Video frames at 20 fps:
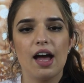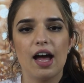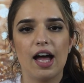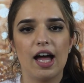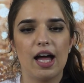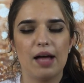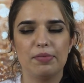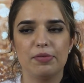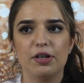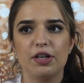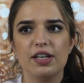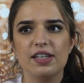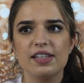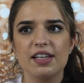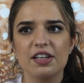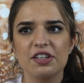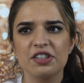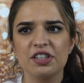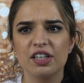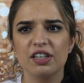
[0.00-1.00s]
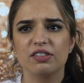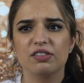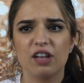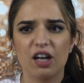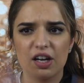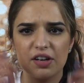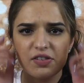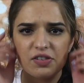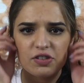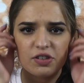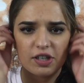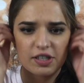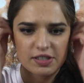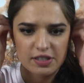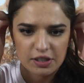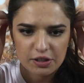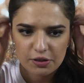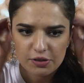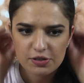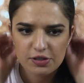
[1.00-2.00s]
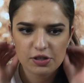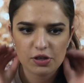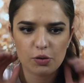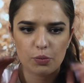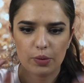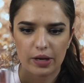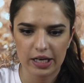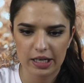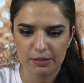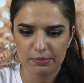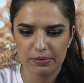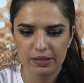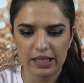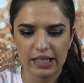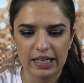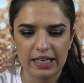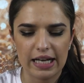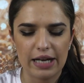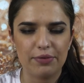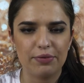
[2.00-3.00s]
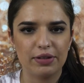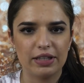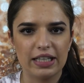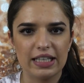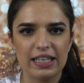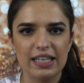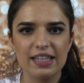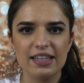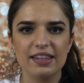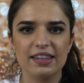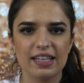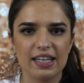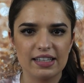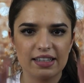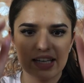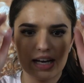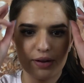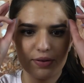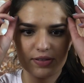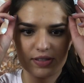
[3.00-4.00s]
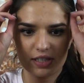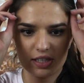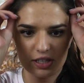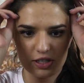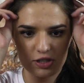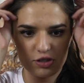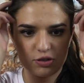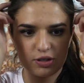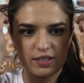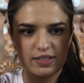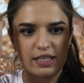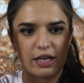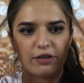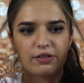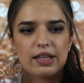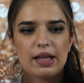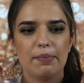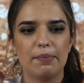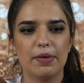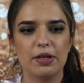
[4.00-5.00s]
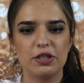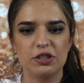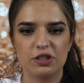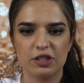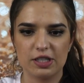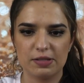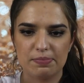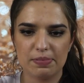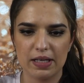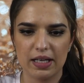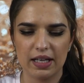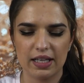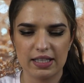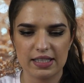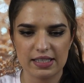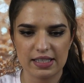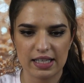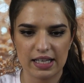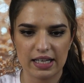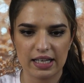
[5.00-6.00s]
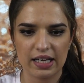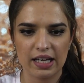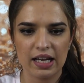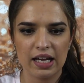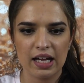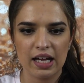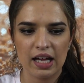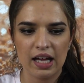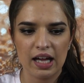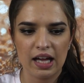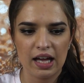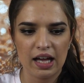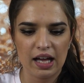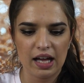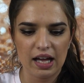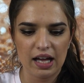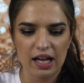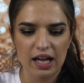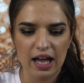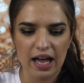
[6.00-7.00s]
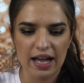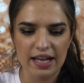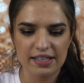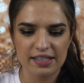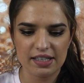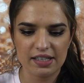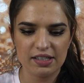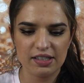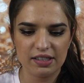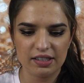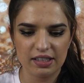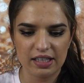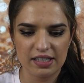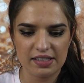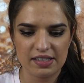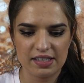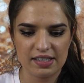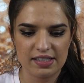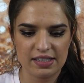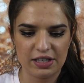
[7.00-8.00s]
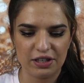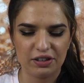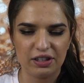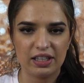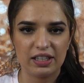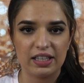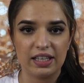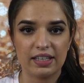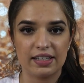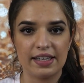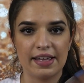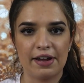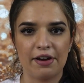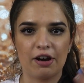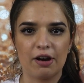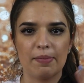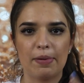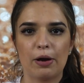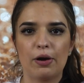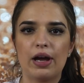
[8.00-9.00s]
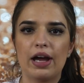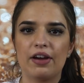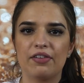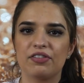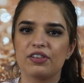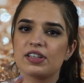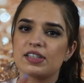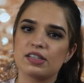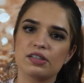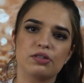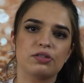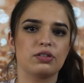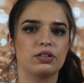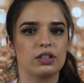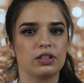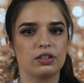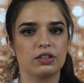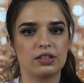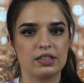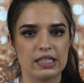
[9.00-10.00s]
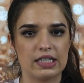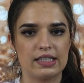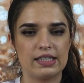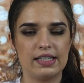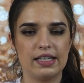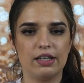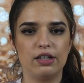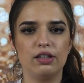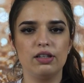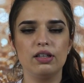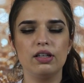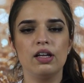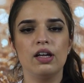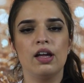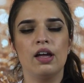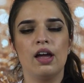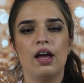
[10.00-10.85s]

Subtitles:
There is actually a lot of stress that goes into wedding planning. I really didn't think that I was gonna stress out that much, just because like I didn't necessarily like care about every single little detail.